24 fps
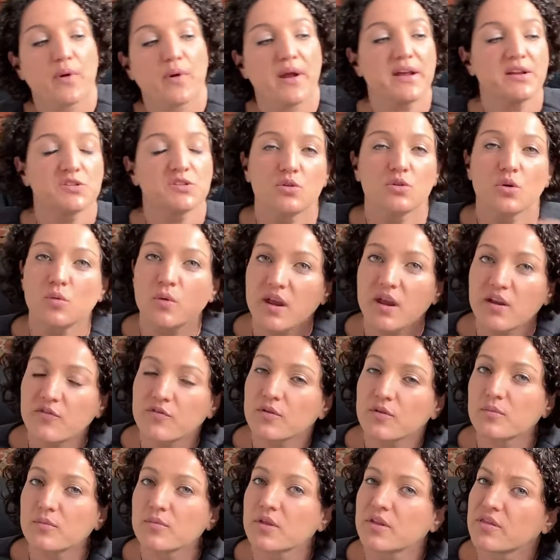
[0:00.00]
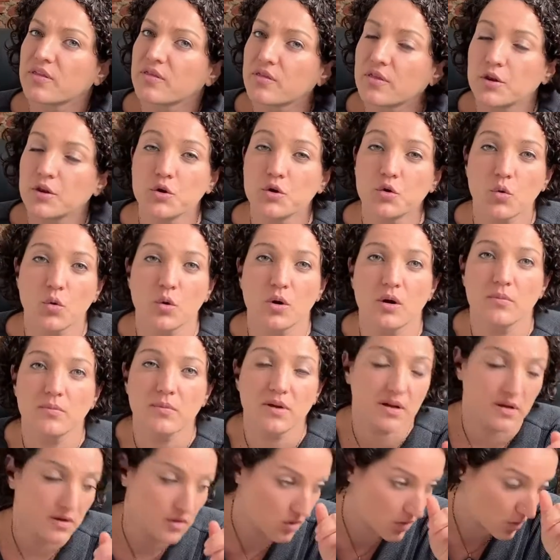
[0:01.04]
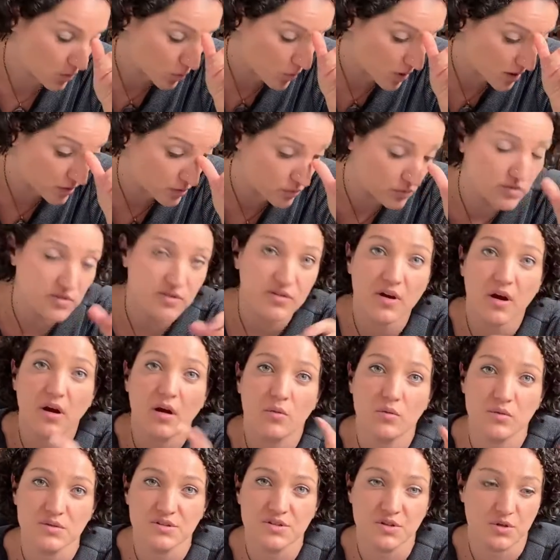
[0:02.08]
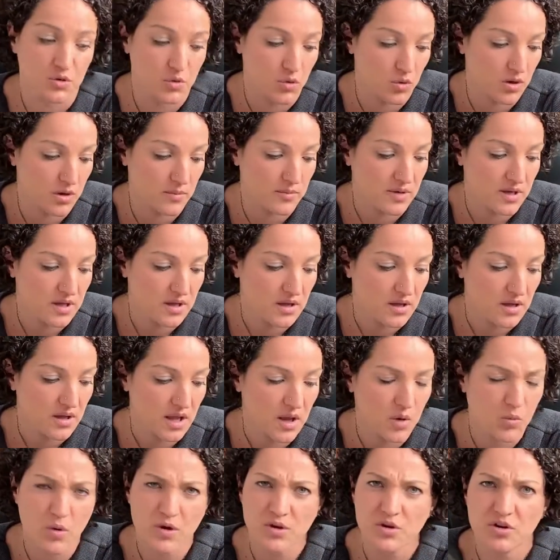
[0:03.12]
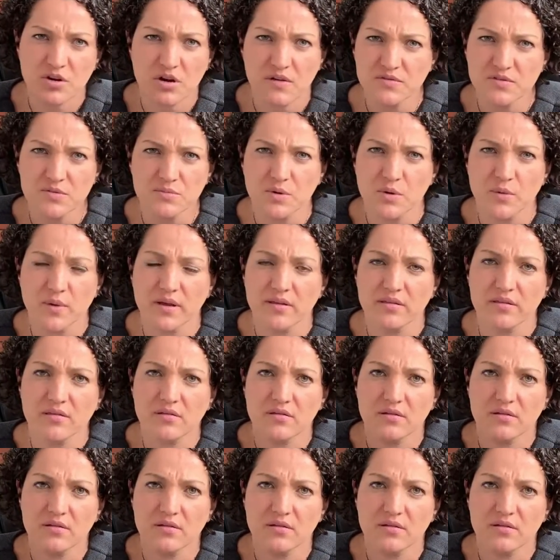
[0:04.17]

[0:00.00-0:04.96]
breaks you away from the norm, or what you thought was the norm and what you're comfortable with.